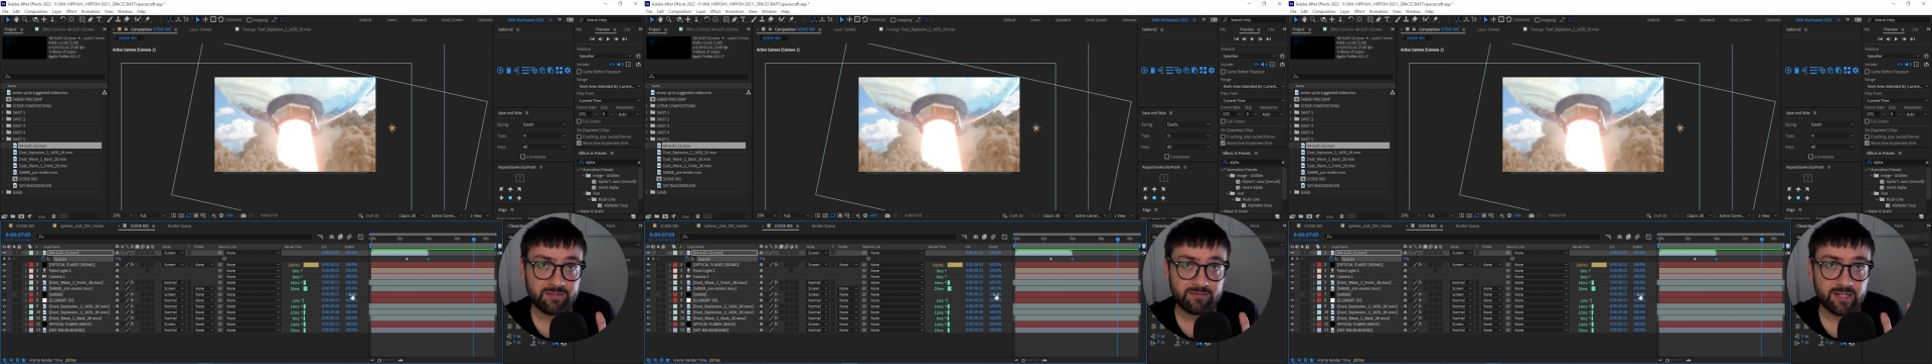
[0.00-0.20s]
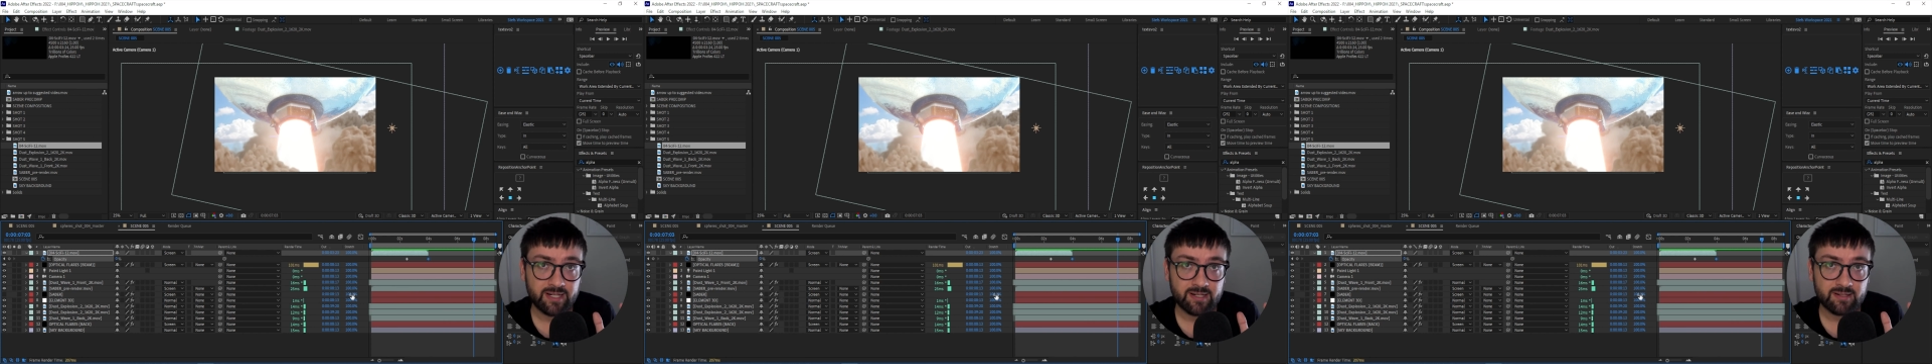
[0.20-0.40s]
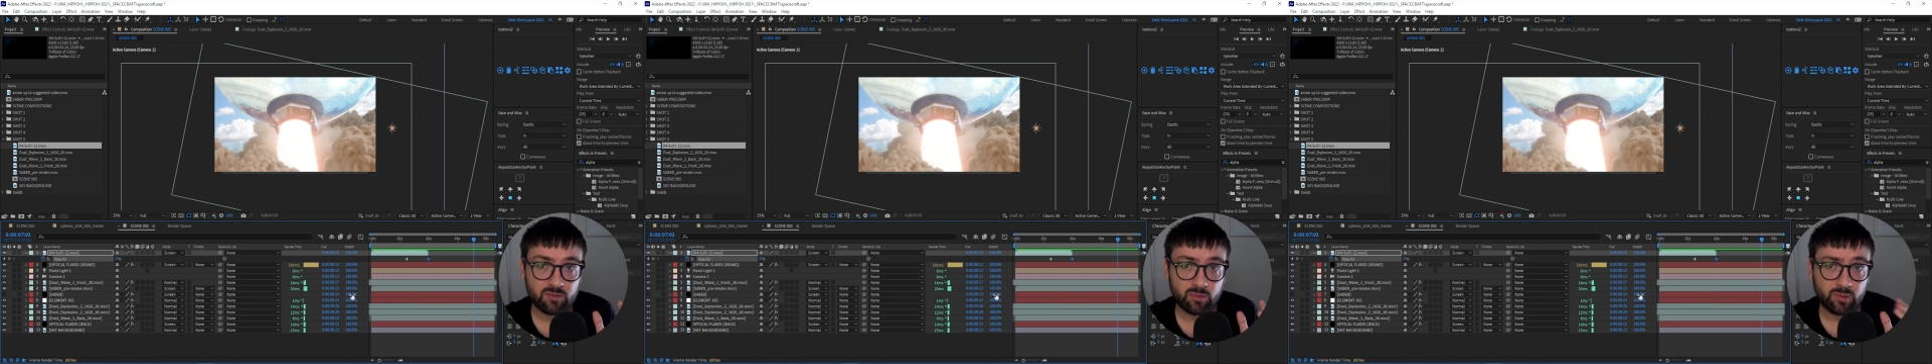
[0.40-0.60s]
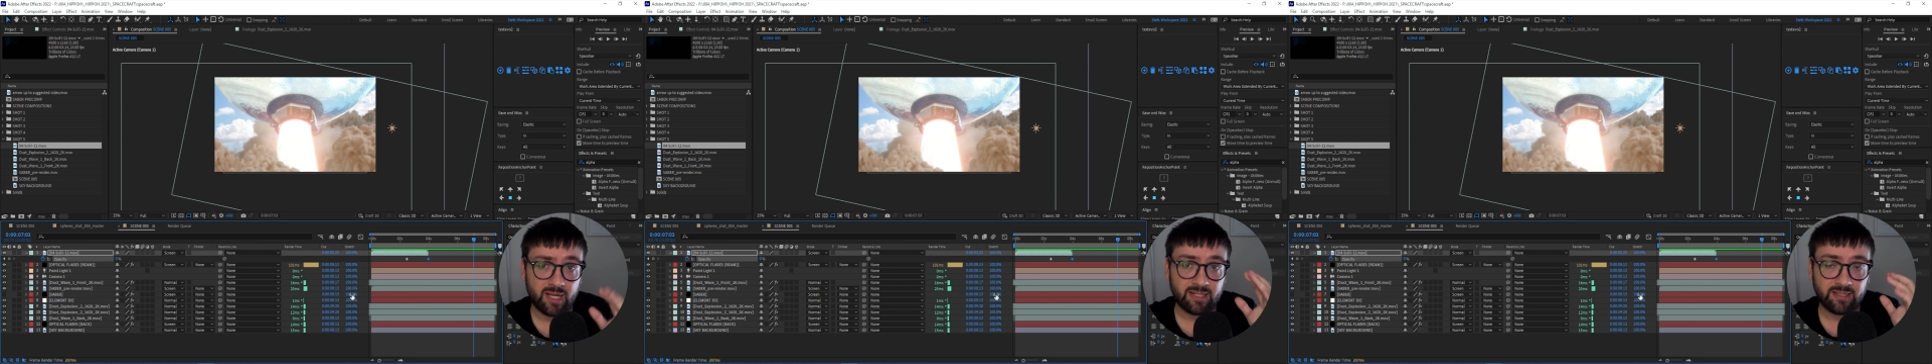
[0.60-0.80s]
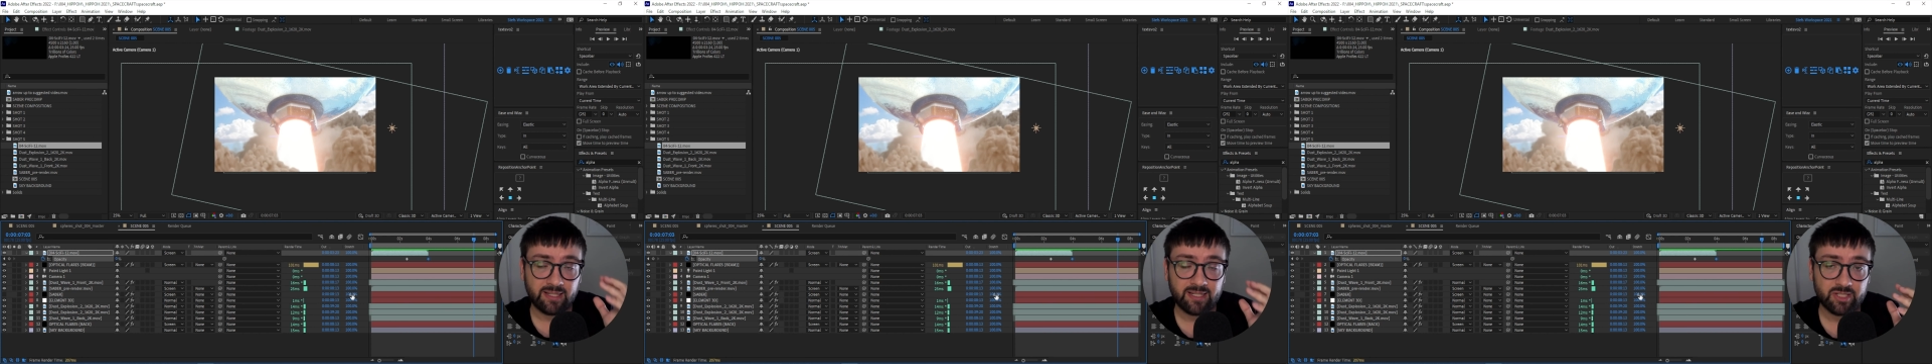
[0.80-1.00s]
flares or
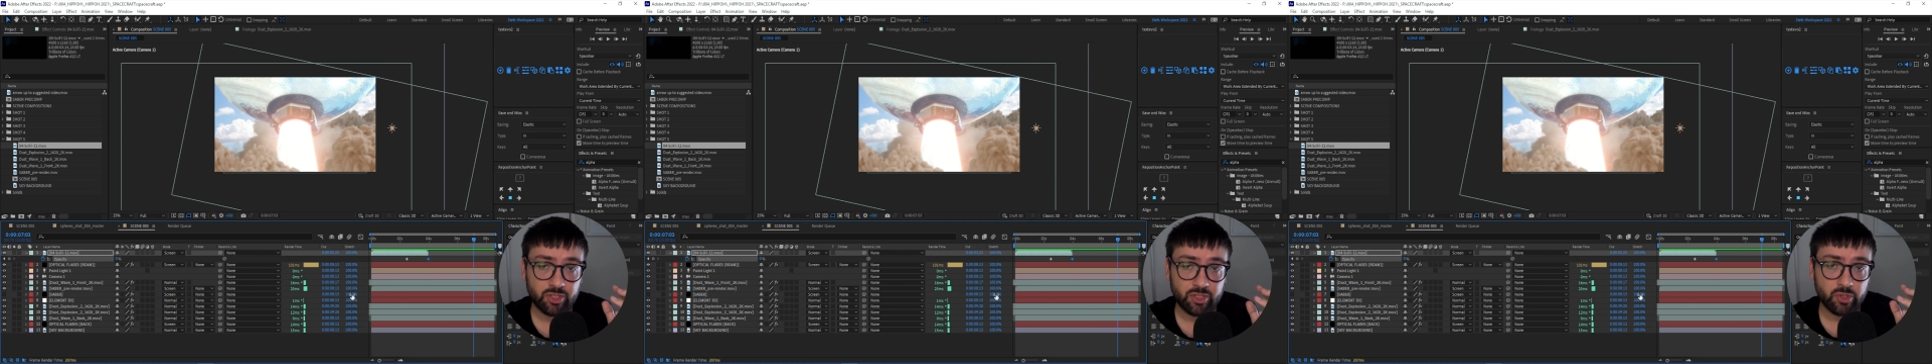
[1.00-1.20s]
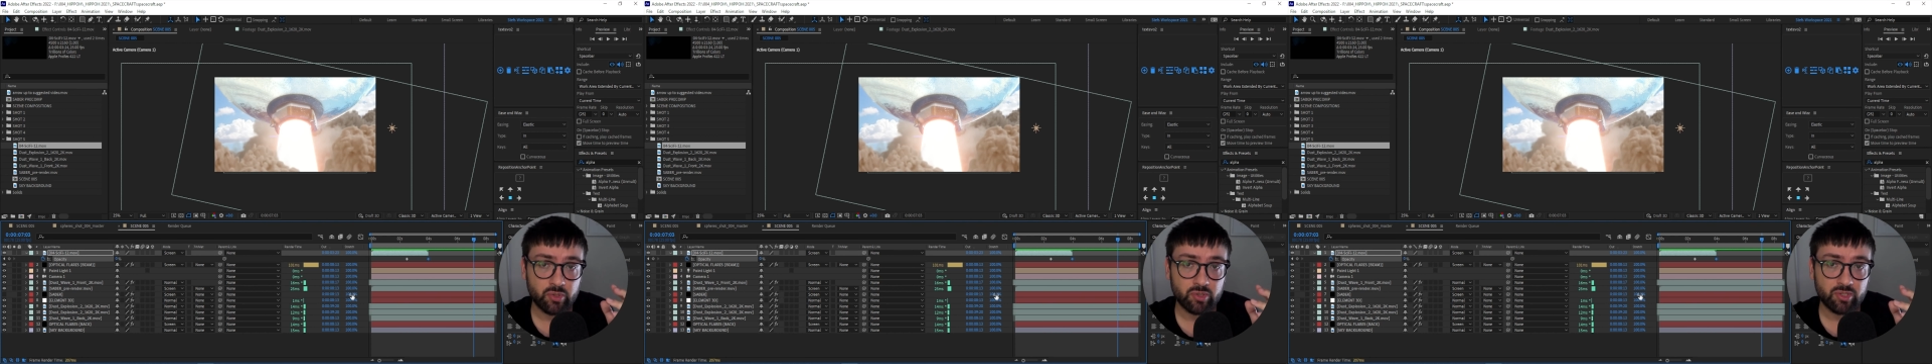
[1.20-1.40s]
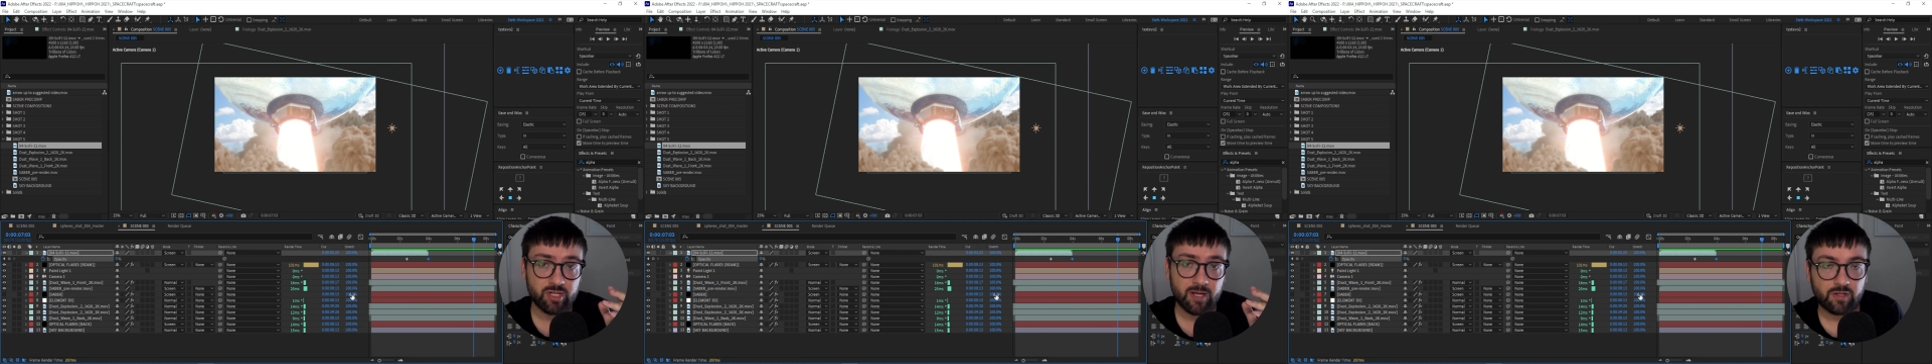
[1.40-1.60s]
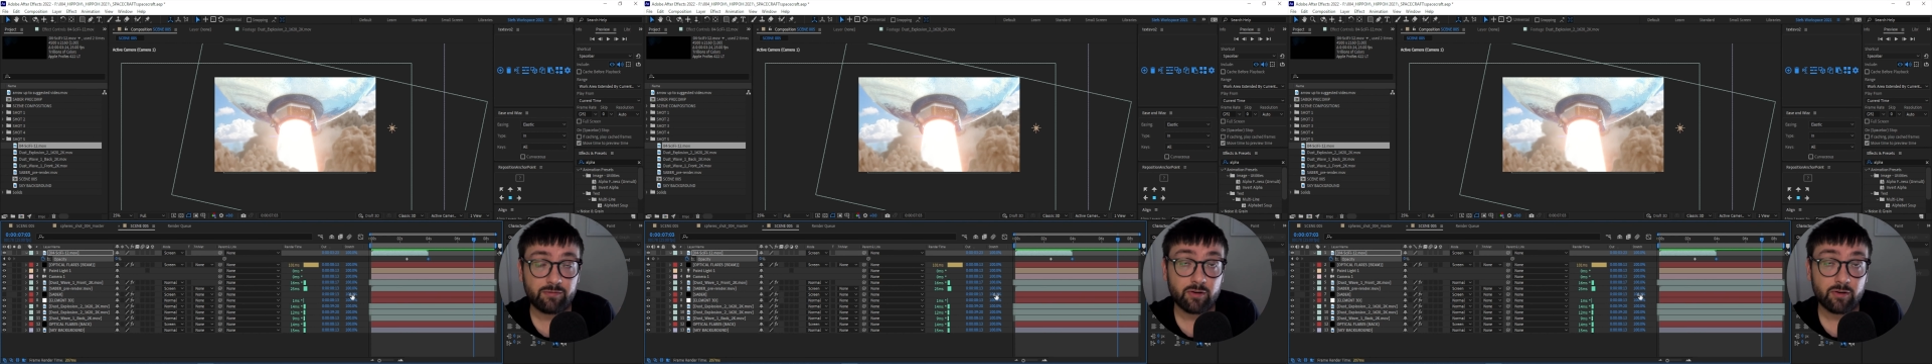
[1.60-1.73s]
light leaks used,